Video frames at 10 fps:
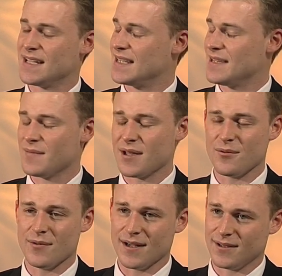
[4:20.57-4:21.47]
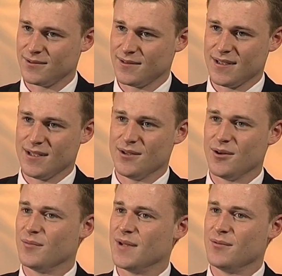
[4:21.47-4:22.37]
and they may well
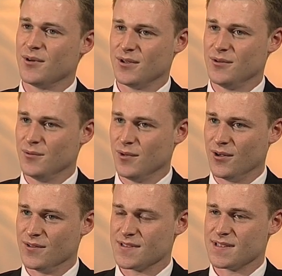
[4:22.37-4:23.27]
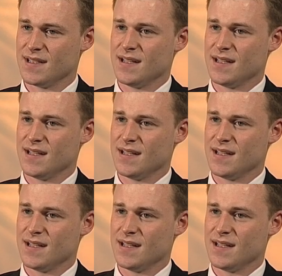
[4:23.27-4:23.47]
not be what you want.